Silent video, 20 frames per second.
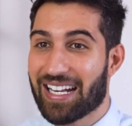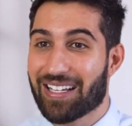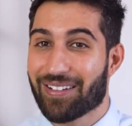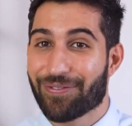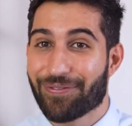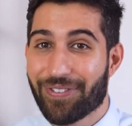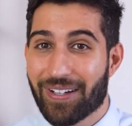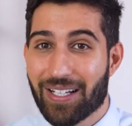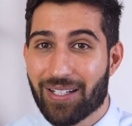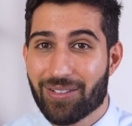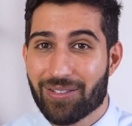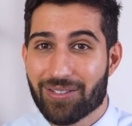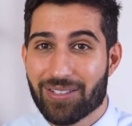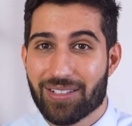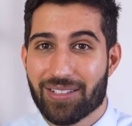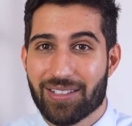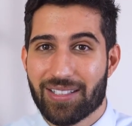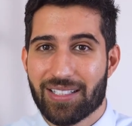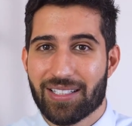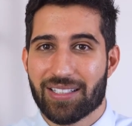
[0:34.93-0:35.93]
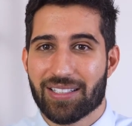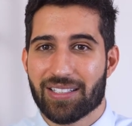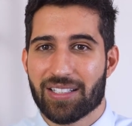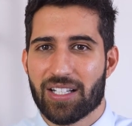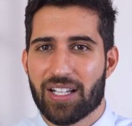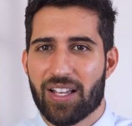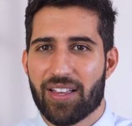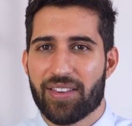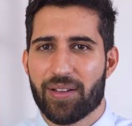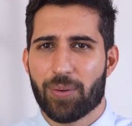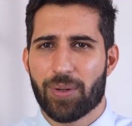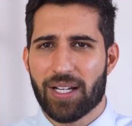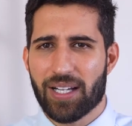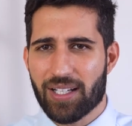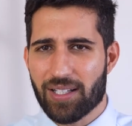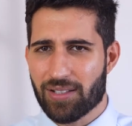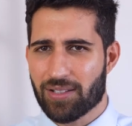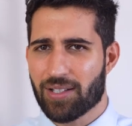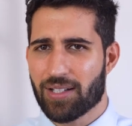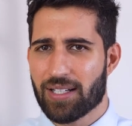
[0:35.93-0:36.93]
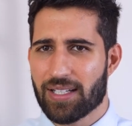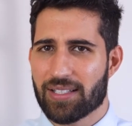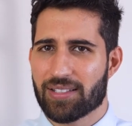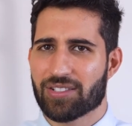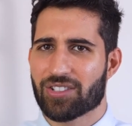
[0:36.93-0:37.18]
and I found that there were actually